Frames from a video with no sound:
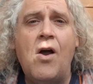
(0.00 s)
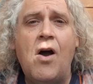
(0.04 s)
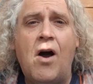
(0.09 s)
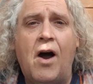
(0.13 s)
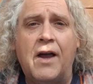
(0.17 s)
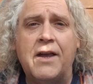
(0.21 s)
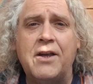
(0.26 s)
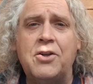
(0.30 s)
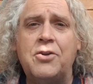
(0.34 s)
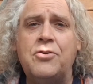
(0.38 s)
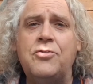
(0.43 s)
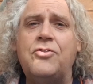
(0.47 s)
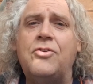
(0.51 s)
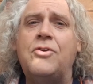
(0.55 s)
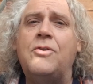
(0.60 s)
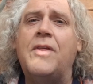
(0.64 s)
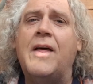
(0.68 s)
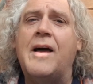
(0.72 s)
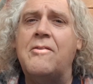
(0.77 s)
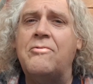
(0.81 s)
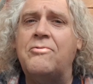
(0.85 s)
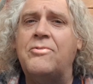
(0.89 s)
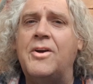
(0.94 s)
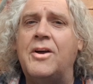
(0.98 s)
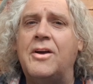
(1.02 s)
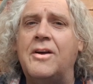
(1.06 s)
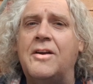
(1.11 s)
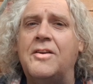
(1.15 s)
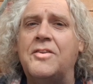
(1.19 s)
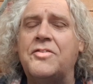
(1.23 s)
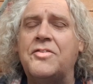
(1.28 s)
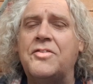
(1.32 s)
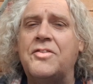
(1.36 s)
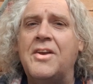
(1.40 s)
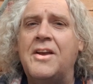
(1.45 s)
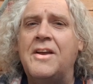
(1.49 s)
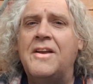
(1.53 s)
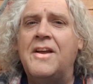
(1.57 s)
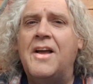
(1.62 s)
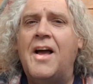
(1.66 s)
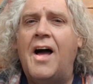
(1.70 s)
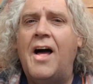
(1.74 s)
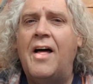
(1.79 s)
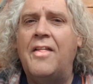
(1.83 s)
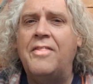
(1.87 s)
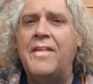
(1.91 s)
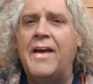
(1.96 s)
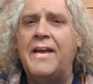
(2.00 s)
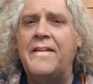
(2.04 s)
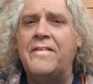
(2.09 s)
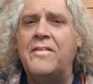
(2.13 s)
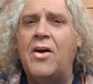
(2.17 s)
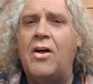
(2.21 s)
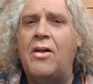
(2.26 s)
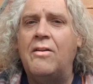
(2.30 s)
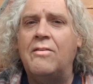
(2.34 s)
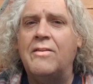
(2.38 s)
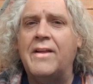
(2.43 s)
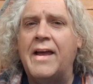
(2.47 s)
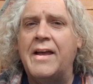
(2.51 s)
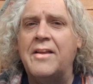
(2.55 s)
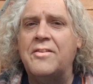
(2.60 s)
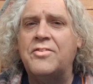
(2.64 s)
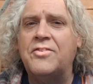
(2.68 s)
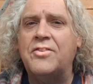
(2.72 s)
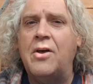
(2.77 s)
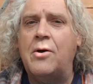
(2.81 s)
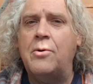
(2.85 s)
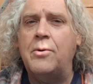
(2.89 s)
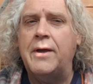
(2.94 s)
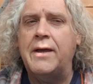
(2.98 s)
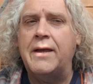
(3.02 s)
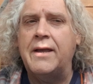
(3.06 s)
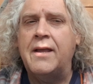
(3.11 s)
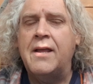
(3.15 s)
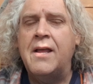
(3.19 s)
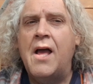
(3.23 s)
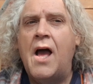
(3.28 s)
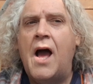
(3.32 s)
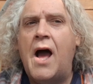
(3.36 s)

I'm going to do that first and then I'll get sowing.